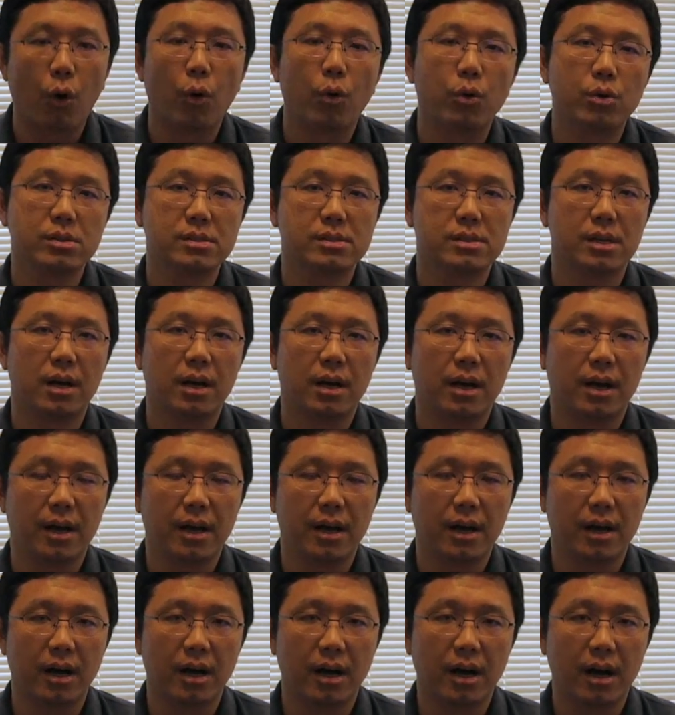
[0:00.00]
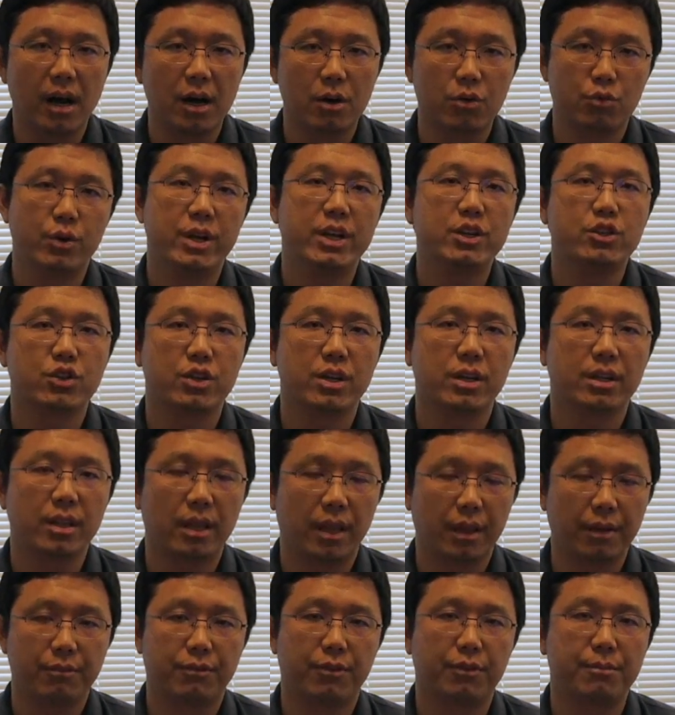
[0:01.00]
own the origin
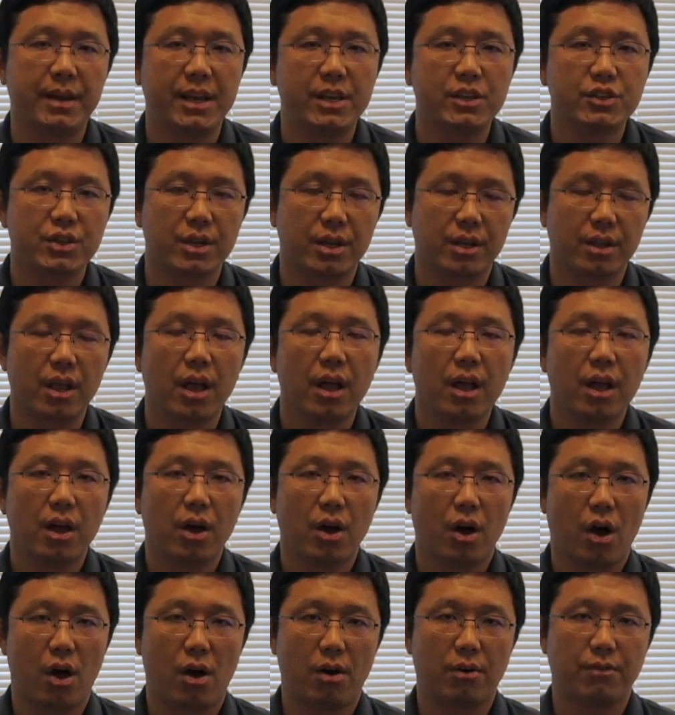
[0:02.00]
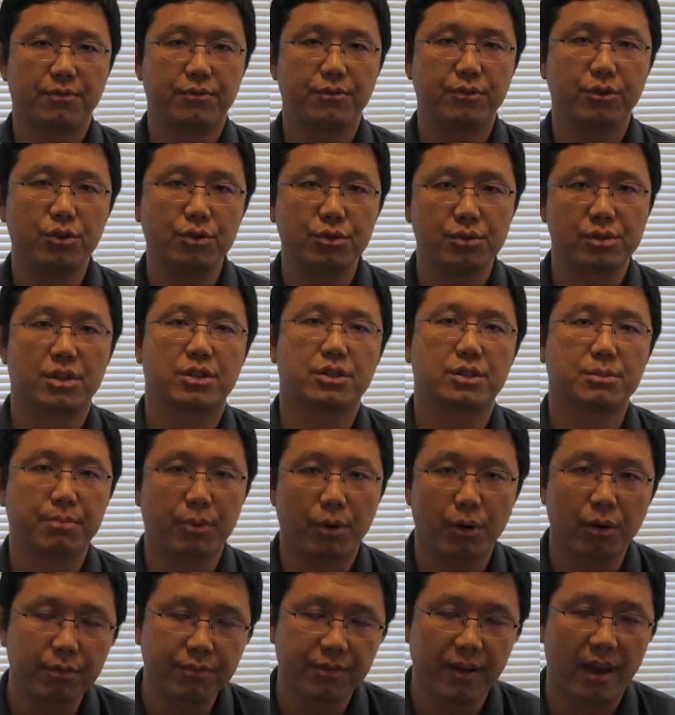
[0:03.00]
information of user's
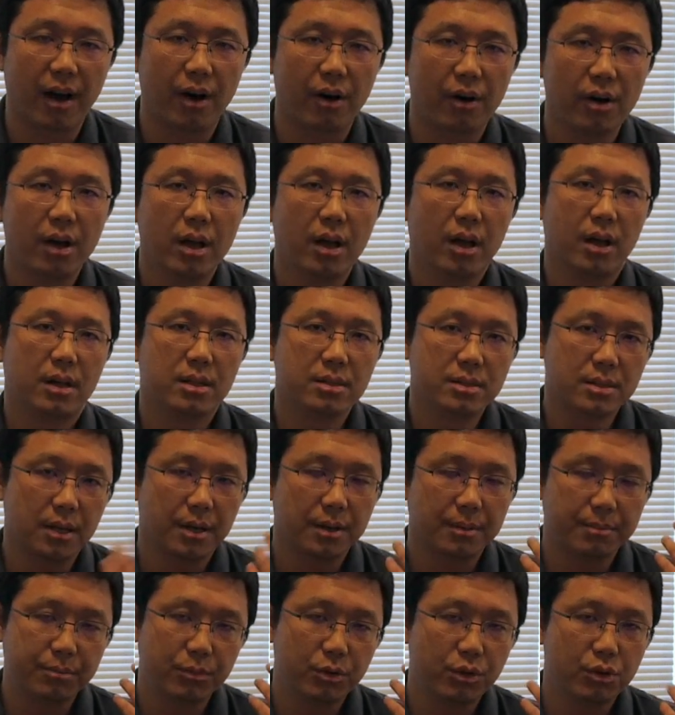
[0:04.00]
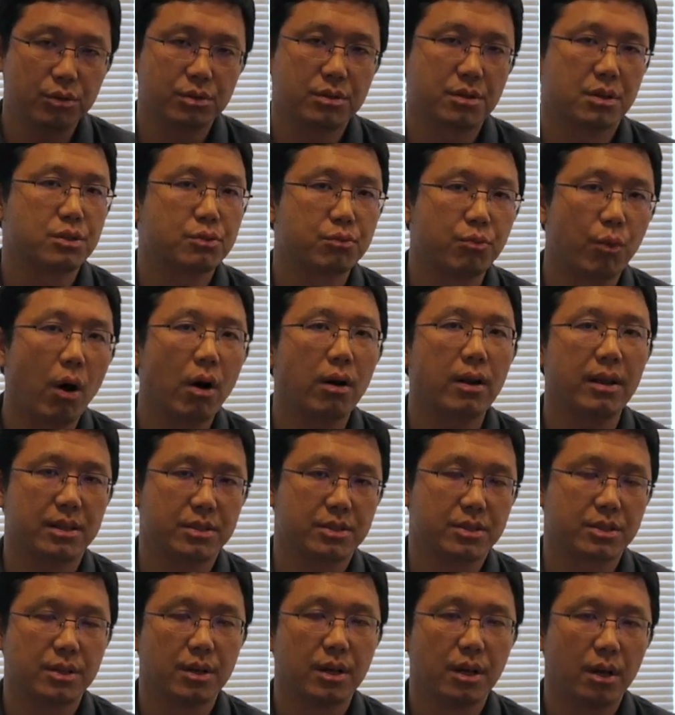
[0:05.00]
profile. The user's
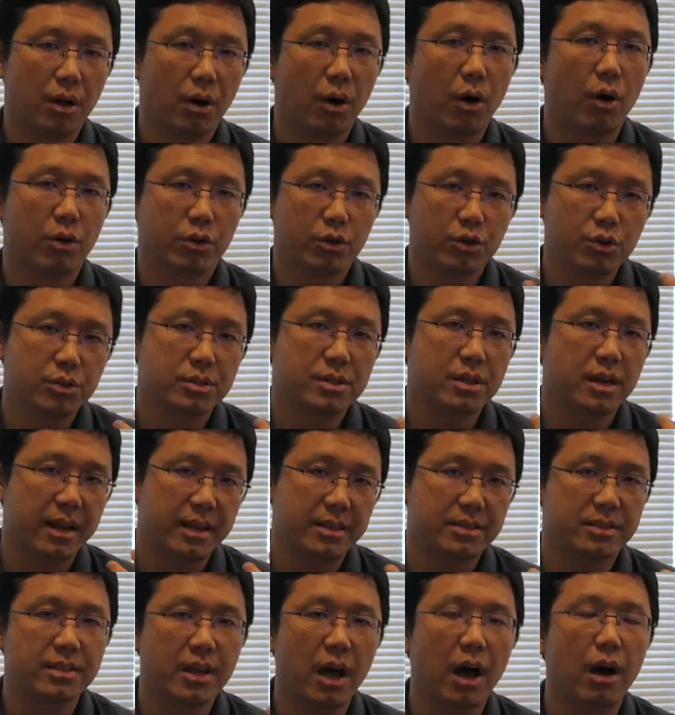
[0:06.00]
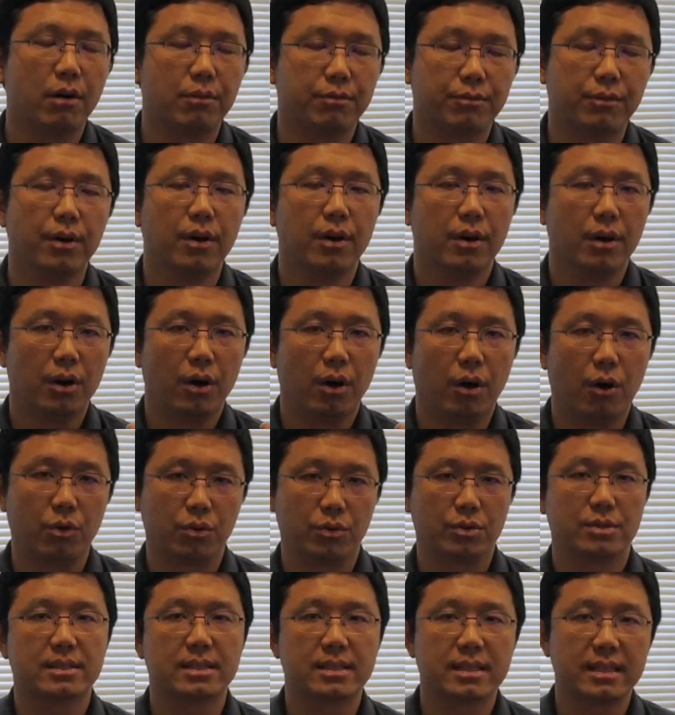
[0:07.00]
wallet or user itself
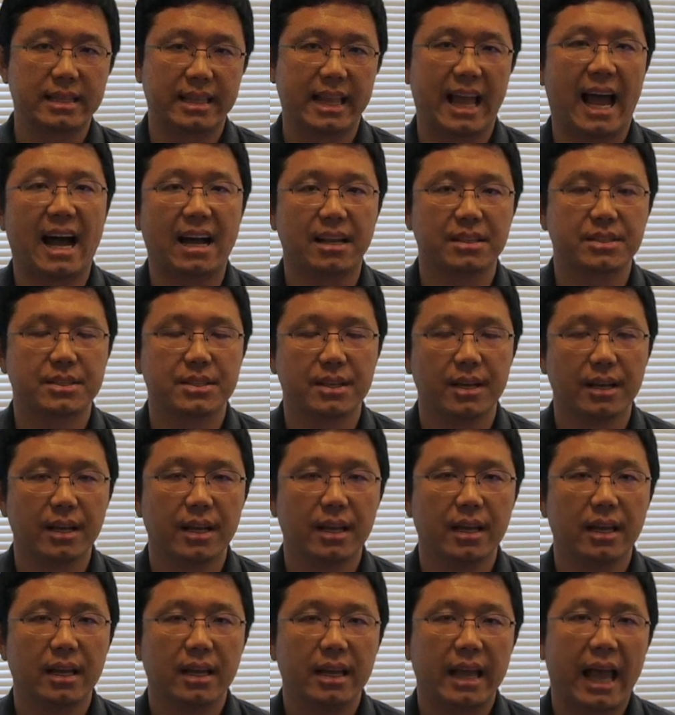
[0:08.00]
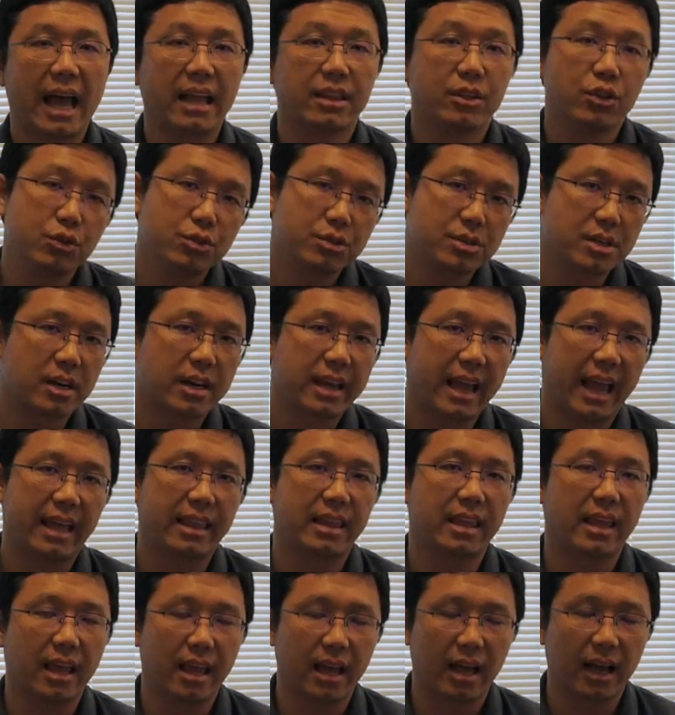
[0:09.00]
owns that, and user
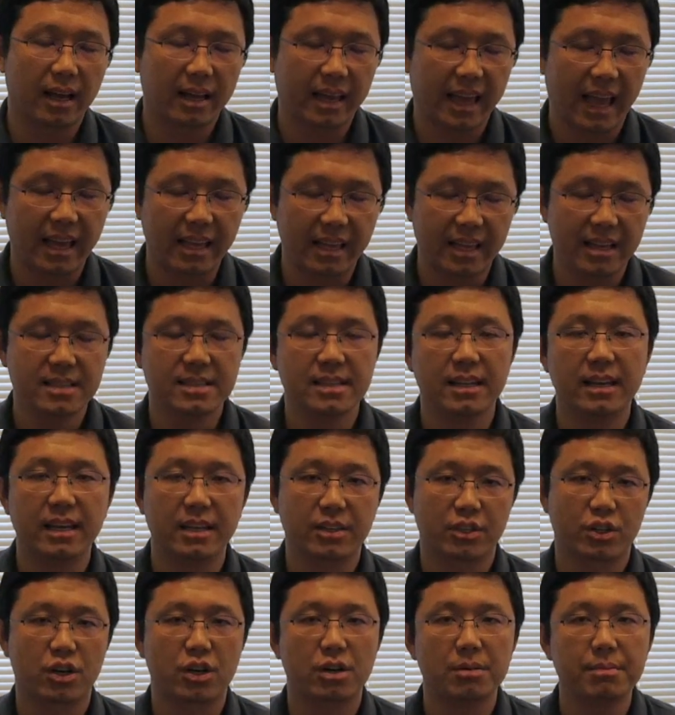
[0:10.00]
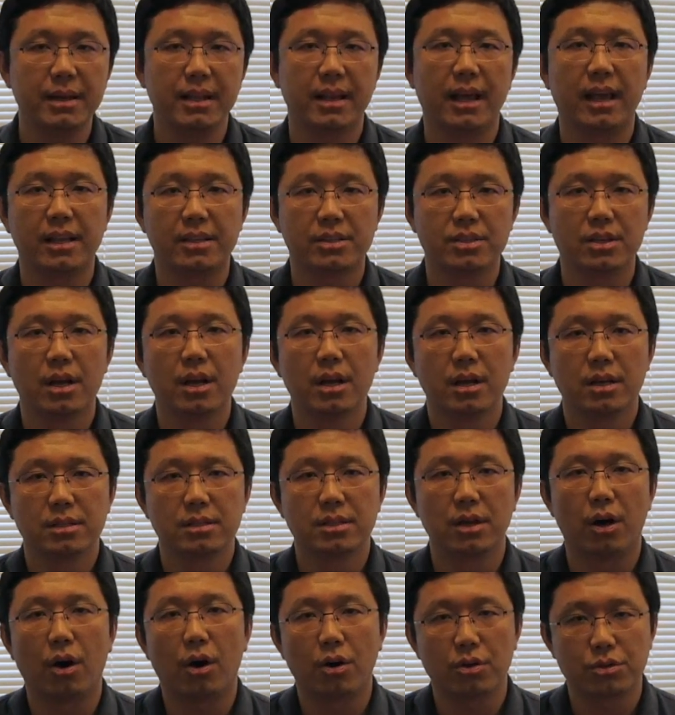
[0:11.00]
can easily terminate
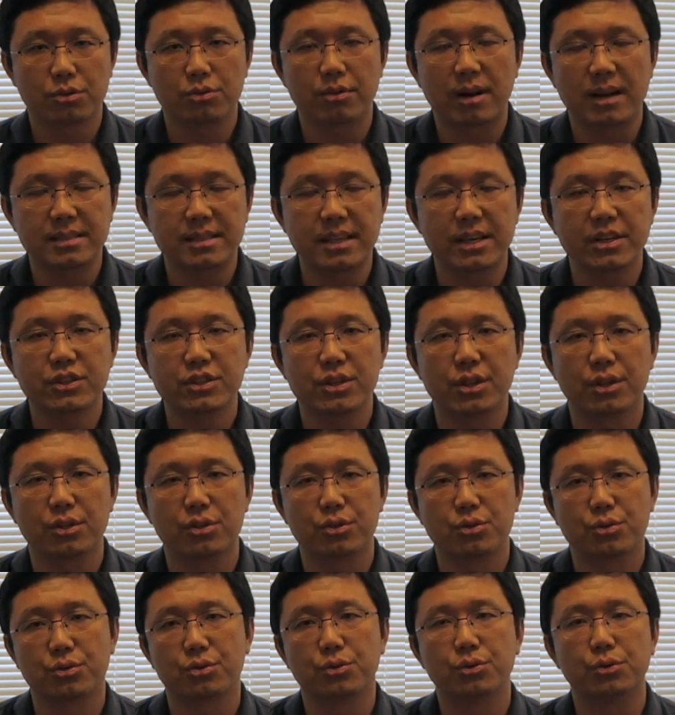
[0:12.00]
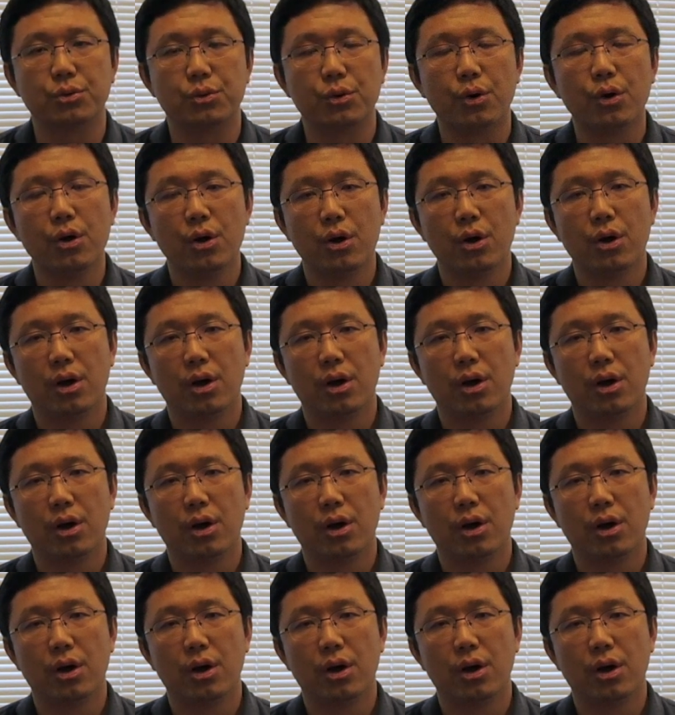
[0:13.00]
the authorization to